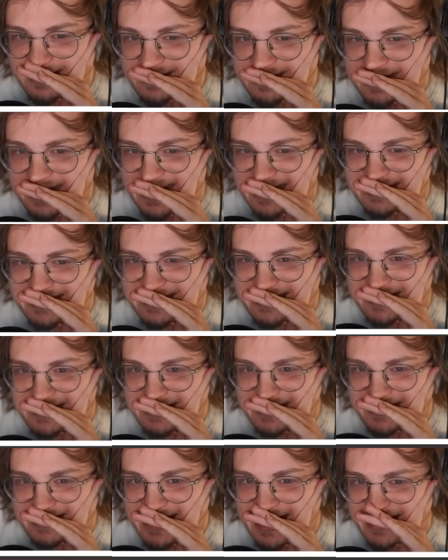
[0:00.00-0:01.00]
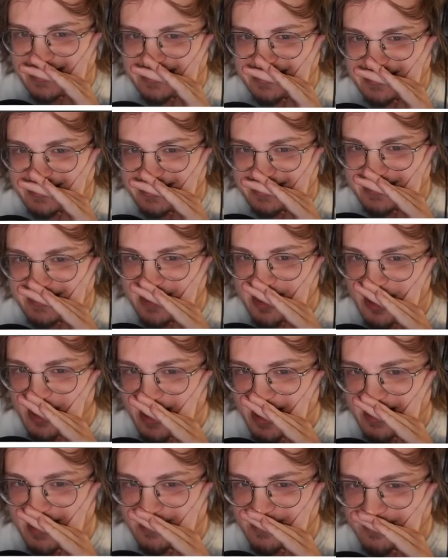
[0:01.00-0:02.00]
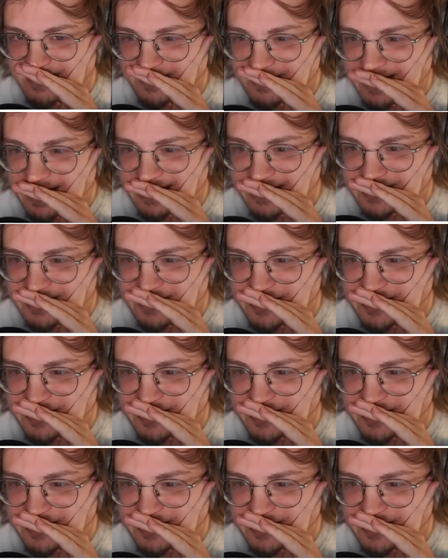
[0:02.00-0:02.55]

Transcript: That's... That's not... That's...